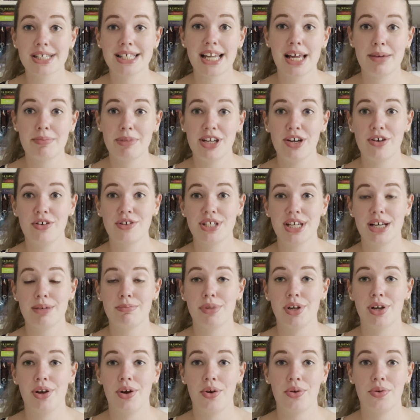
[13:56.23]
Let me know down
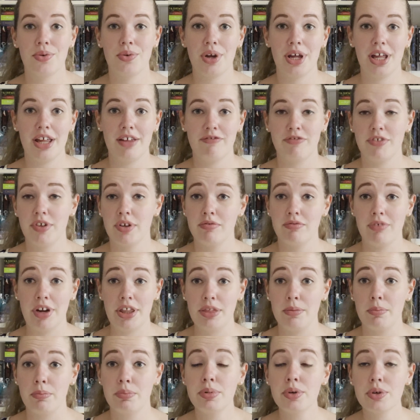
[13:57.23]
below if you've read
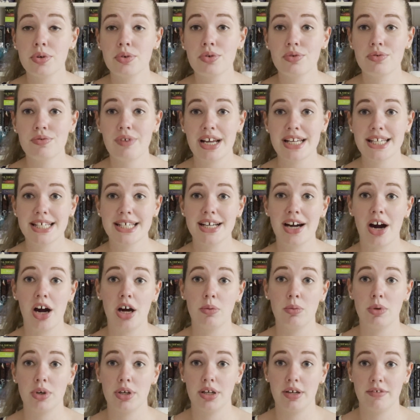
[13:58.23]
the book already. I
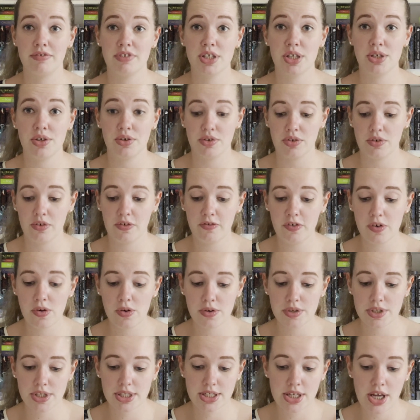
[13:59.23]
would love to know your
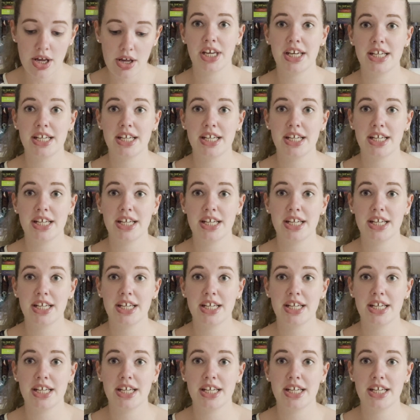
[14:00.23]
thoughts.